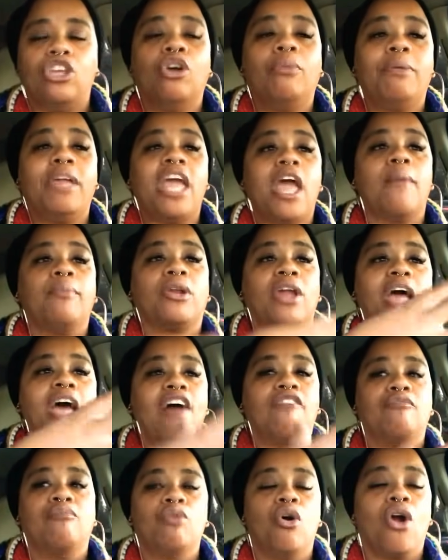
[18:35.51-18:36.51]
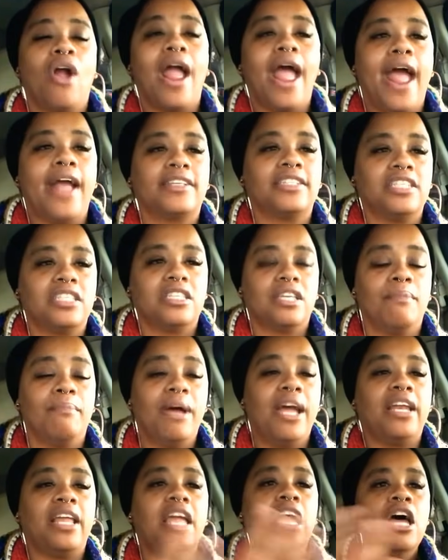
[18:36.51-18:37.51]
You'll be able to have more access to
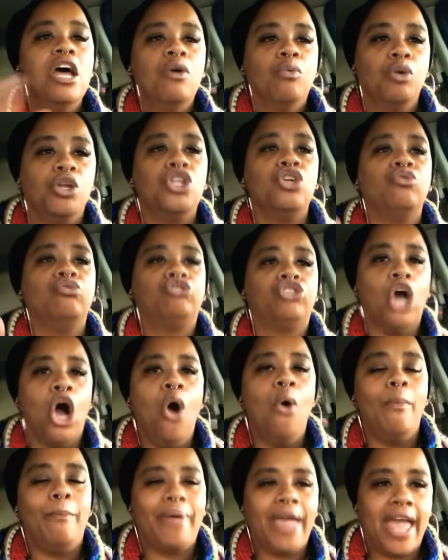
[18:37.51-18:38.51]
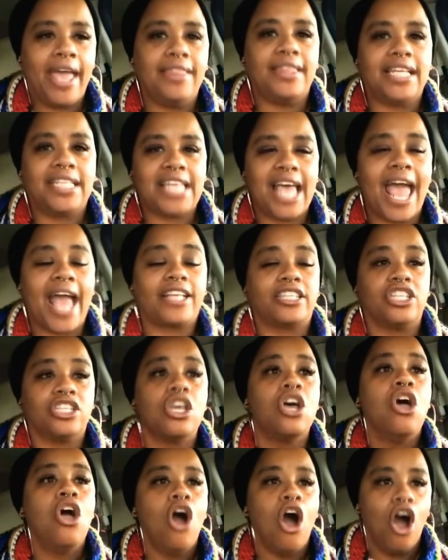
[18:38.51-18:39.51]
money when you don't pay the taxes
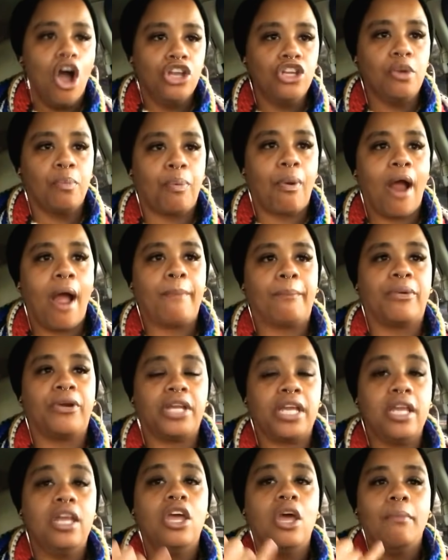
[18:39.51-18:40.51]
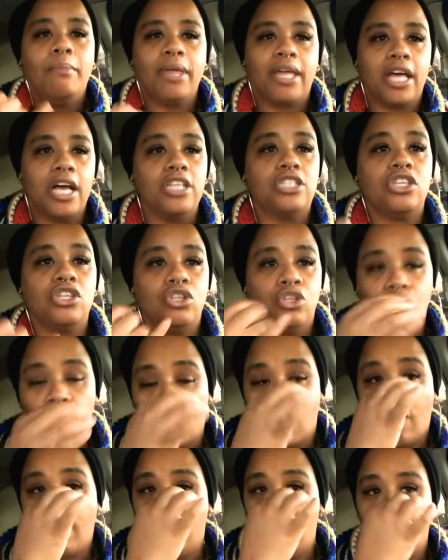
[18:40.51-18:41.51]
on your property because
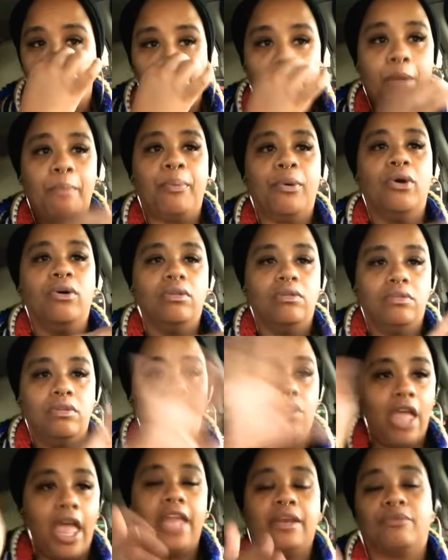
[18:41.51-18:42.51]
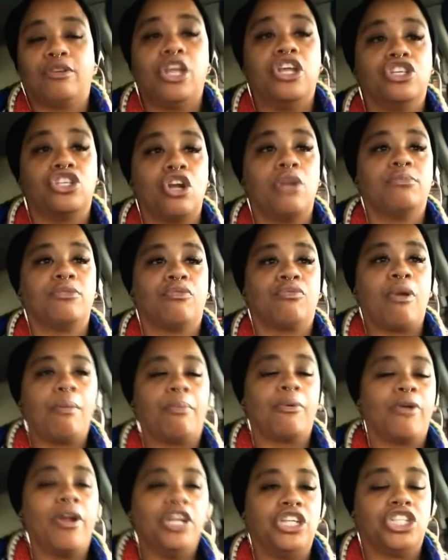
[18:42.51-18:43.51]
your people, in, in terms of
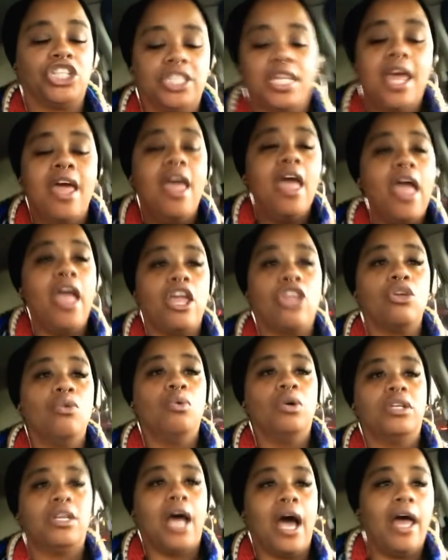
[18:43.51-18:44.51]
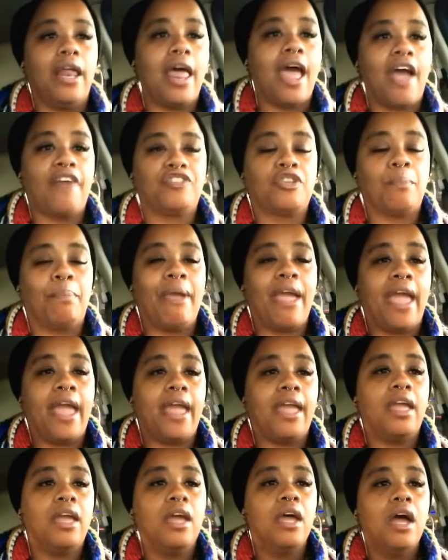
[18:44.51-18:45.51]
reparations, and you will not have to
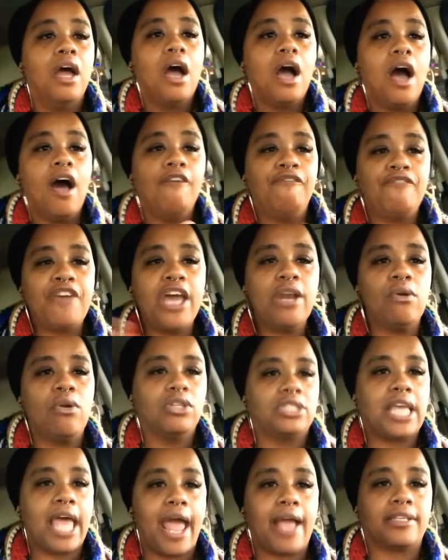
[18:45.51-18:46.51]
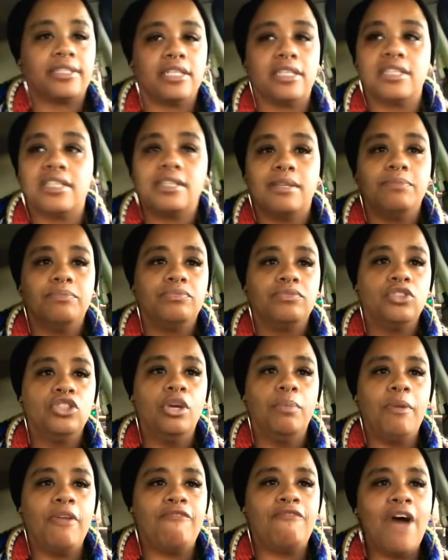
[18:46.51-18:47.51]
pay um, federal taxes.
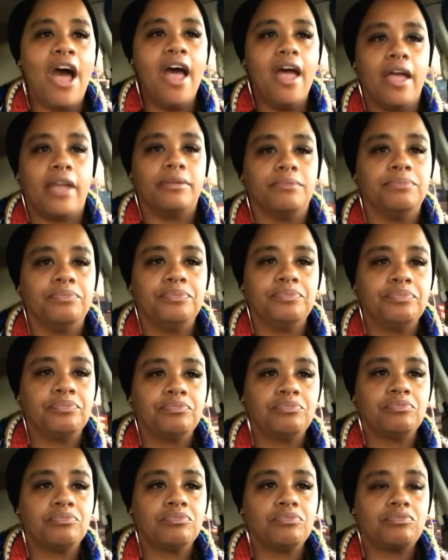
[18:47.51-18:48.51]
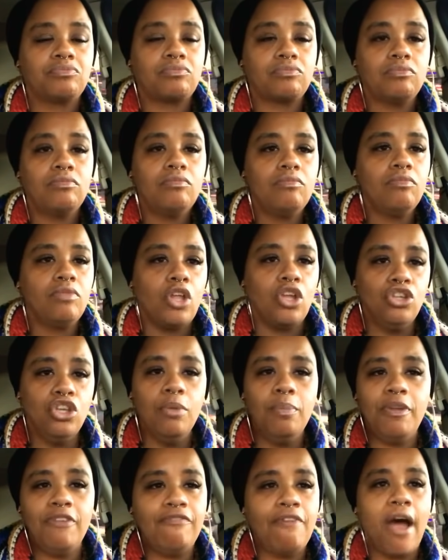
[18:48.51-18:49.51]
You'll be fine.
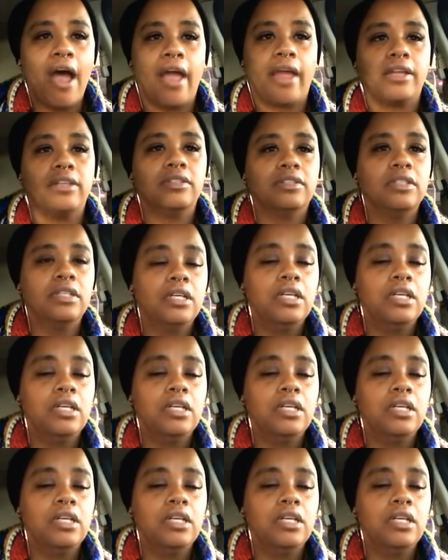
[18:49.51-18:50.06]
You'll be fine.